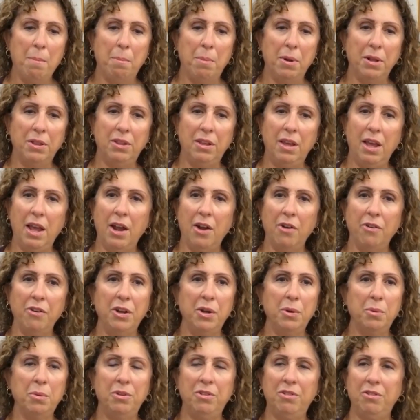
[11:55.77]
But the
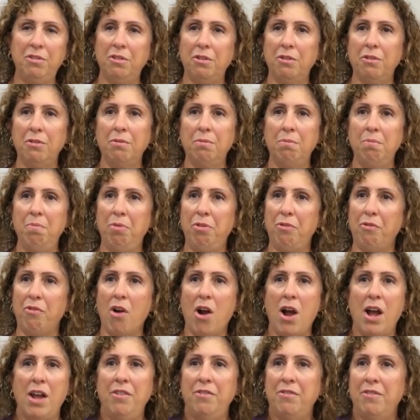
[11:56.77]
area was still
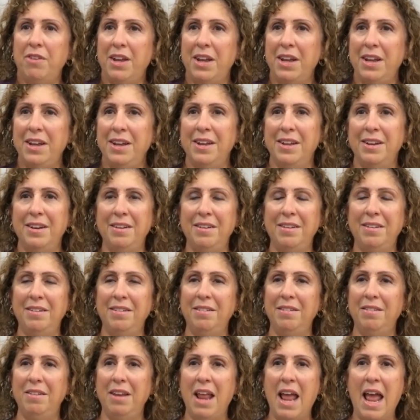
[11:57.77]
thriving
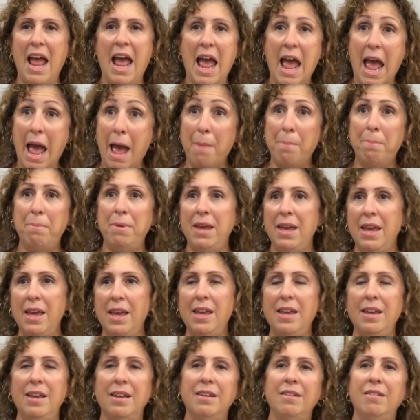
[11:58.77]
and
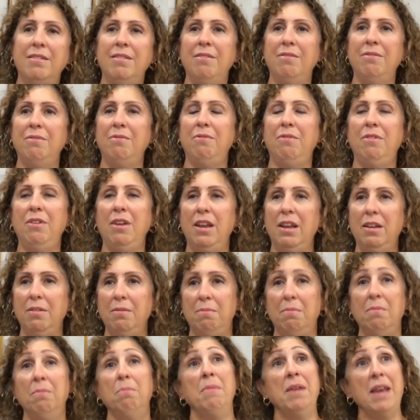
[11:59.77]
happy and
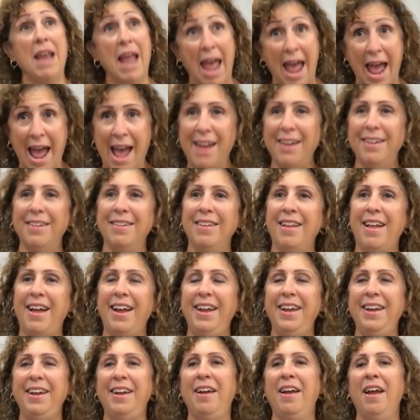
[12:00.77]
Manhattan-like.